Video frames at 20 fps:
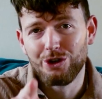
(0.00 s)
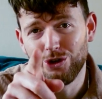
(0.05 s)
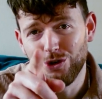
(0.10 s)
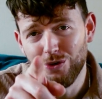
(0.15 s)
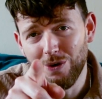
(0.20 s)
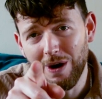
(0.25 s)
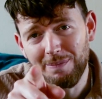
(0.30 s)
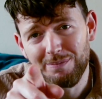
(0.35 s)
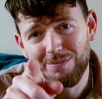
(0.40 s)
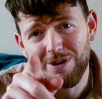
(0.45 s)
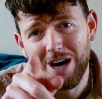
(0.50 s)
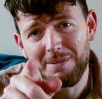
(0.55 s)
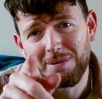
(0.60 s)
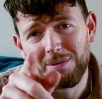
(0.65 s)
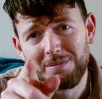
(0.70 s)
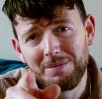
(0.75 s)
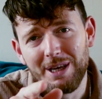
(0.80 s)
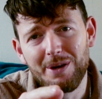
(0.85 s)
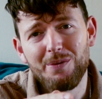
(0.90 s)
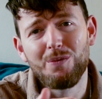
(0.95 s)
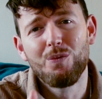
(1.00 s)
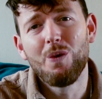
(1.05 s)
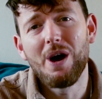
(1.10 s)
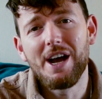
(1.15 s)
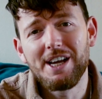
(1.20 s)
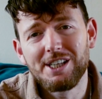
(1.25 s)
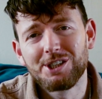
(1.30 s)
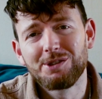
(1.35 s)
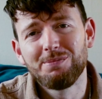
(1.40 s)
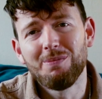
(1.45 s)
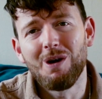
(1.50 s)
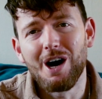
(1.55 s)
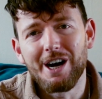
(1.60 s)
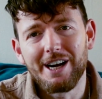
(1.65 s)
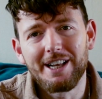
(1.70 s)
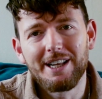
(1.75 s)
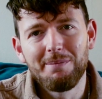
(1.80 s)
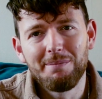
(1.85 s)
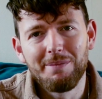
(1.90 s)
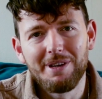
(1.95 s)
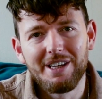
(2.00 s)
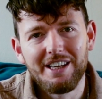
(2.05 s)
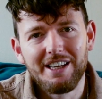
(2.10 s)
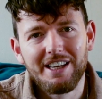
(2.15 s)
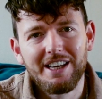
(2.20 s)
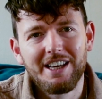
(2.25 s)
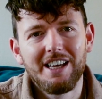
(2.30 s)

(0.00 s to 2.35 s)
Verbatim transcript: you are probably way smarter than me,